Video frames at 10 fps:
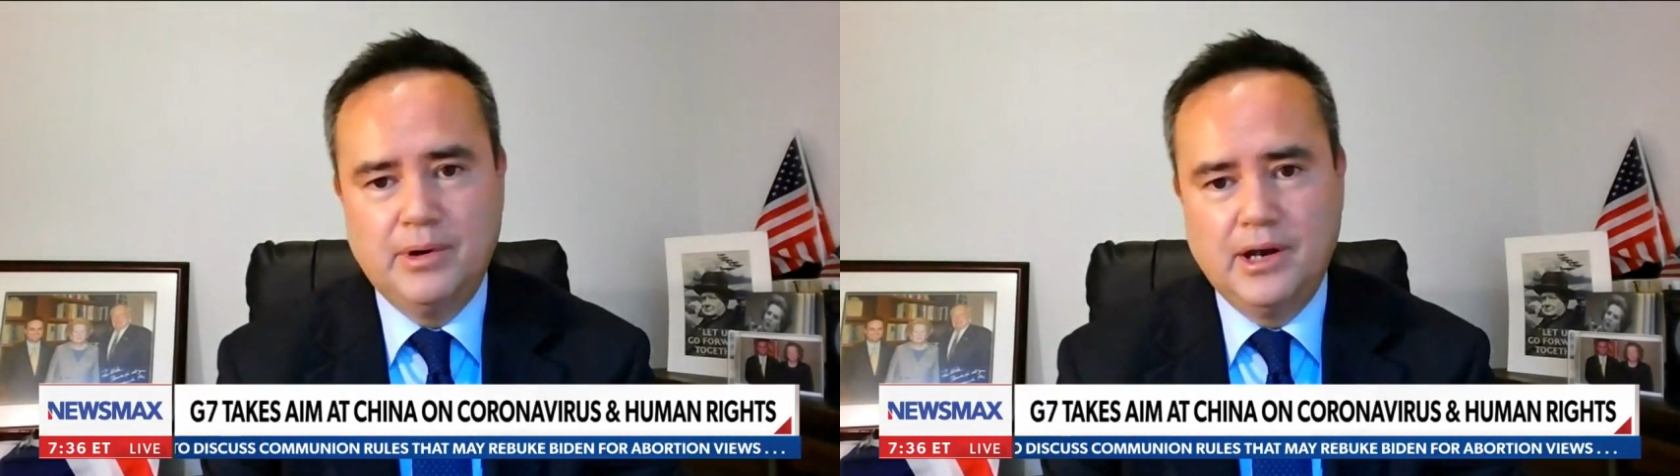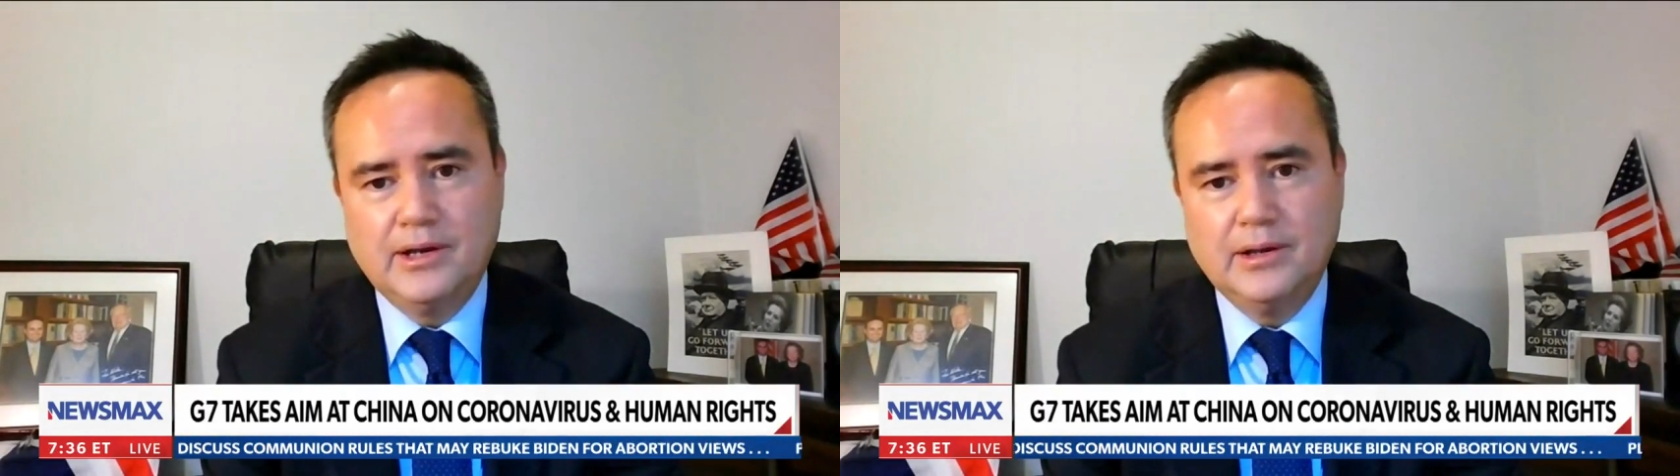
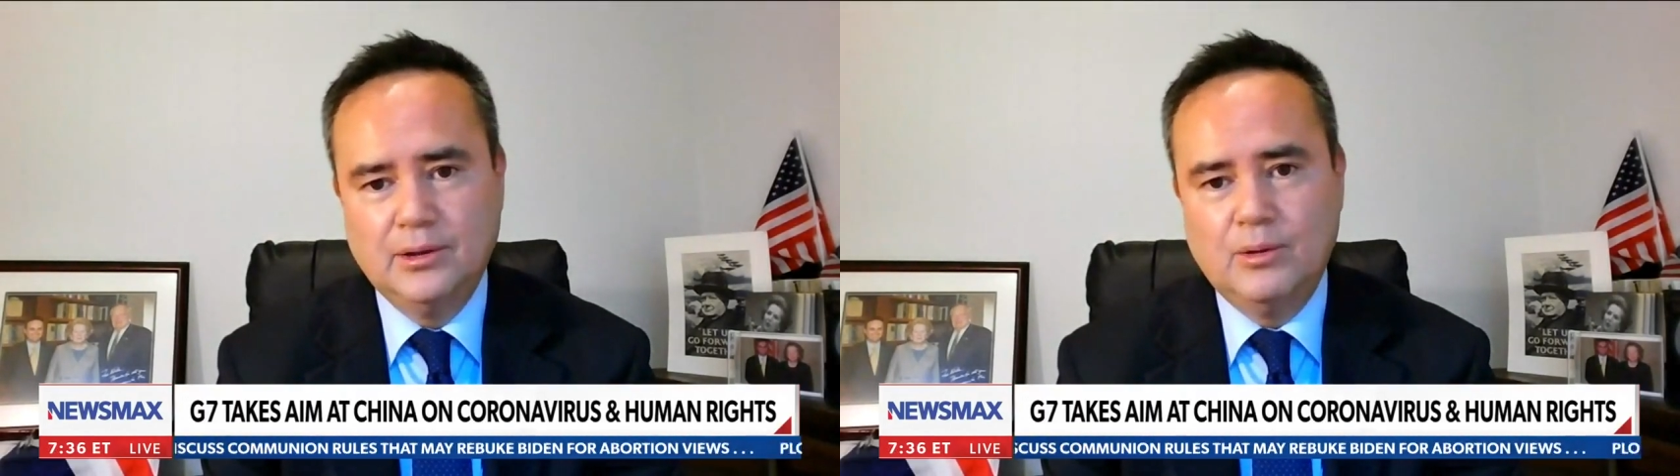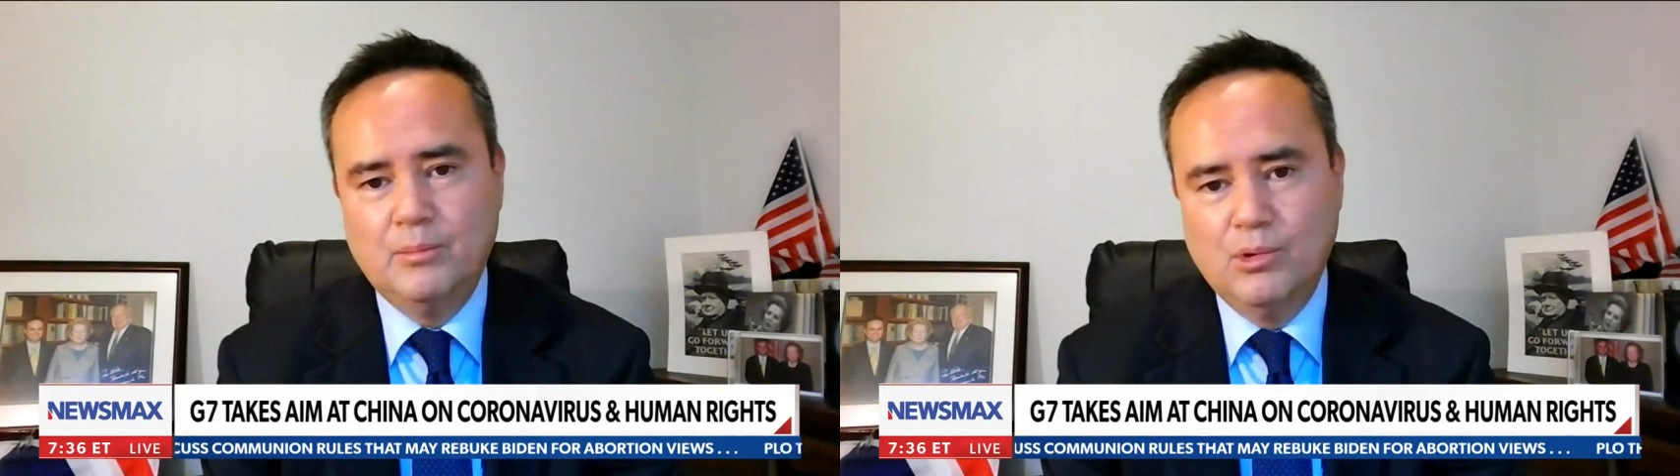Biden a
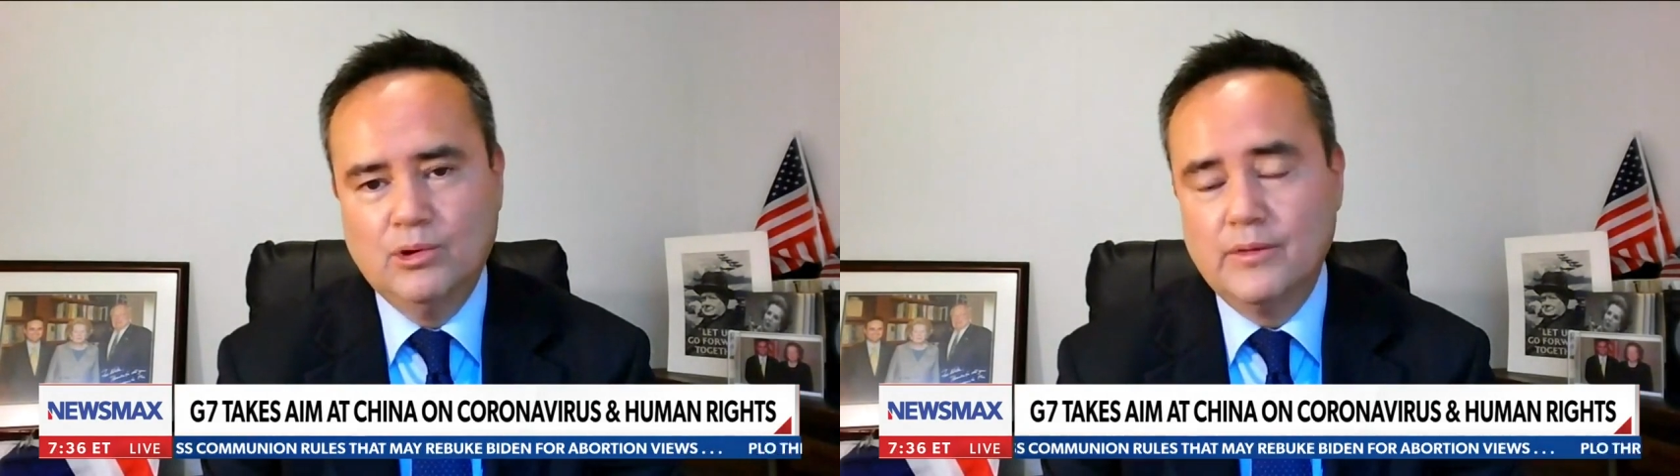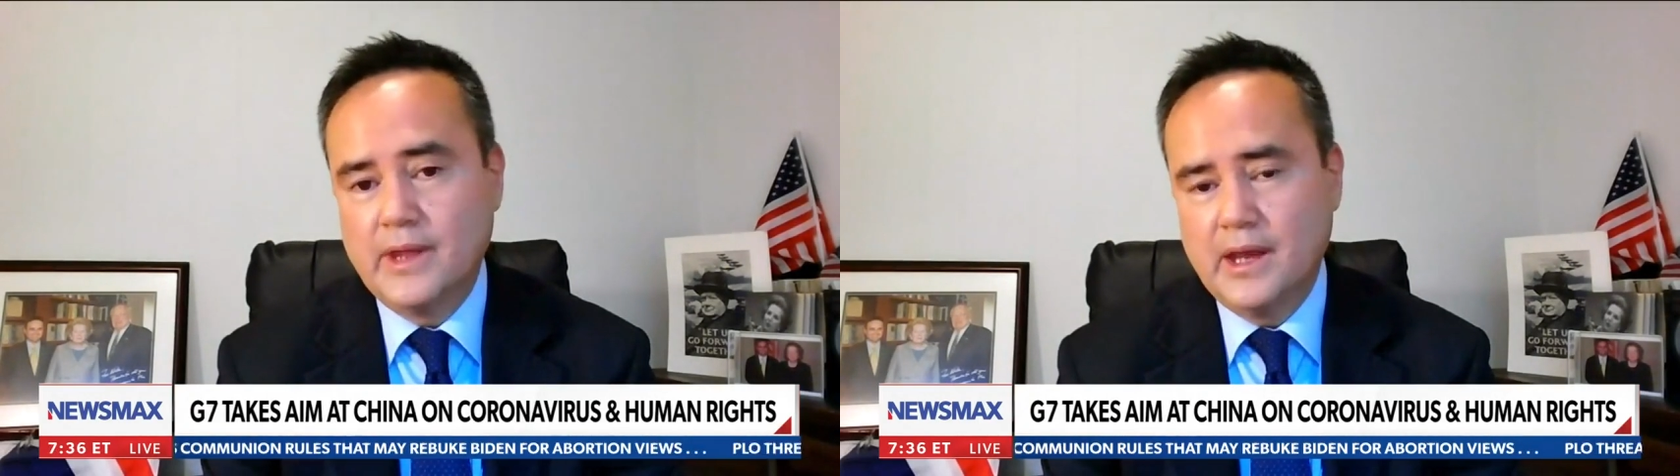lot
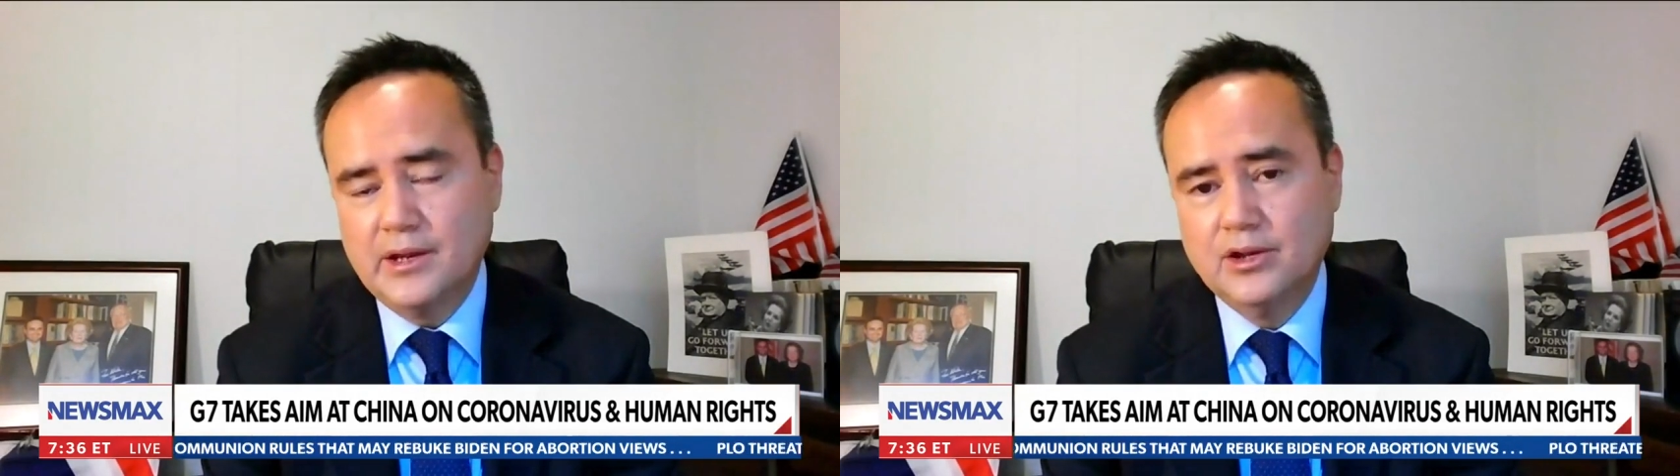more on the